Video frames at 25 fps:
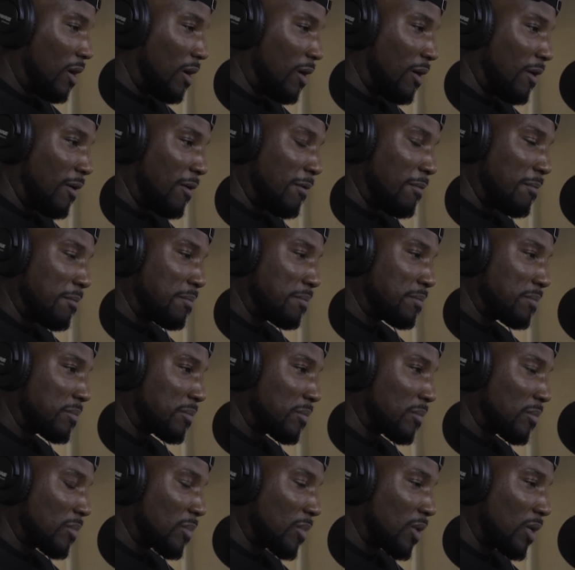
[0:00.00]
Um,
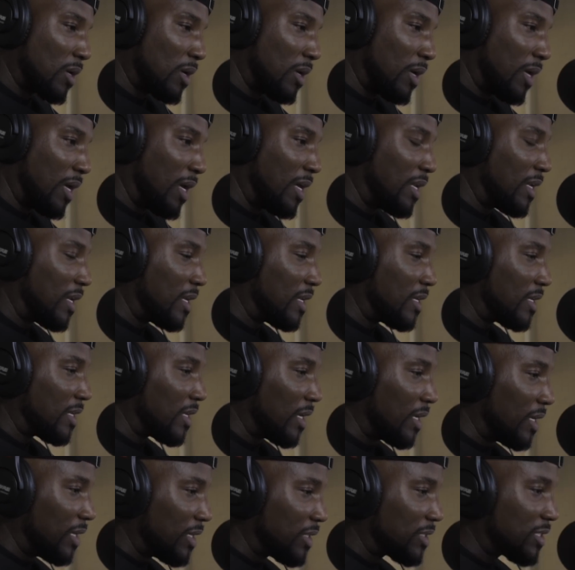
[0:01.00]
and
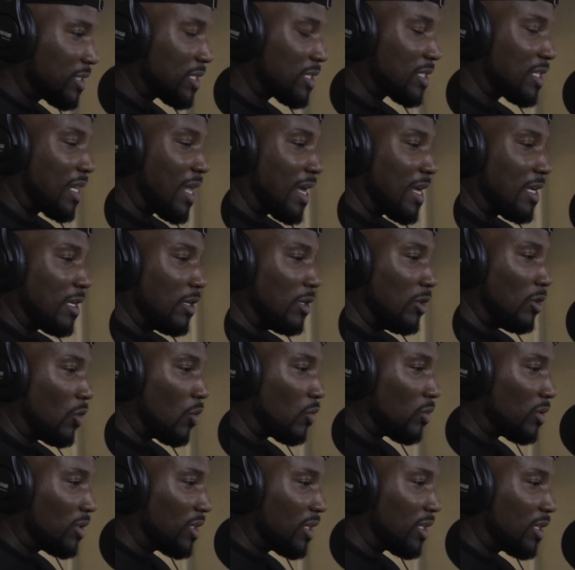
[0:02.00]
it's just like,
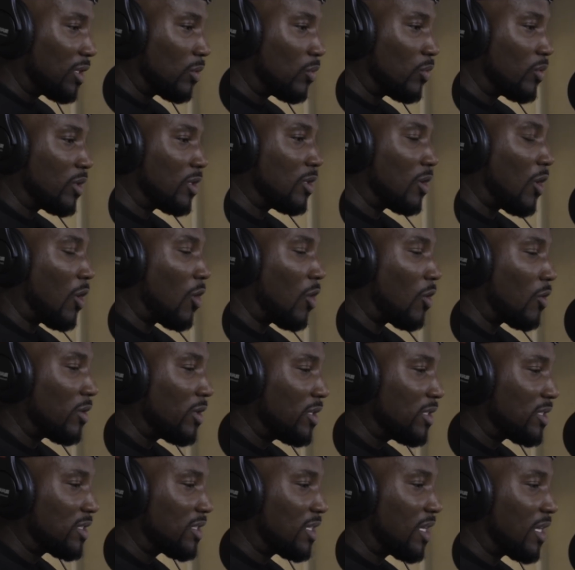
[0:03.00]
dealing with
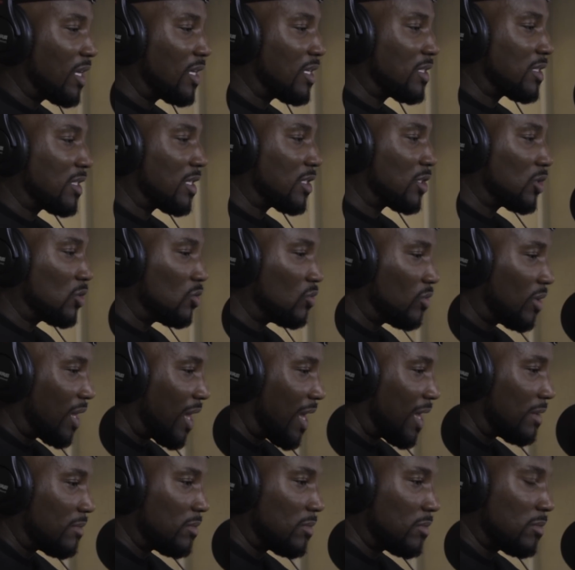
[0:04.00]
all these things that you
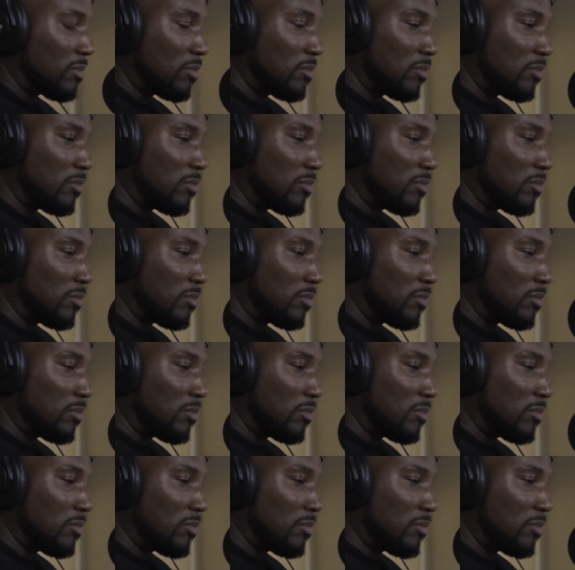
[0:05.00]
got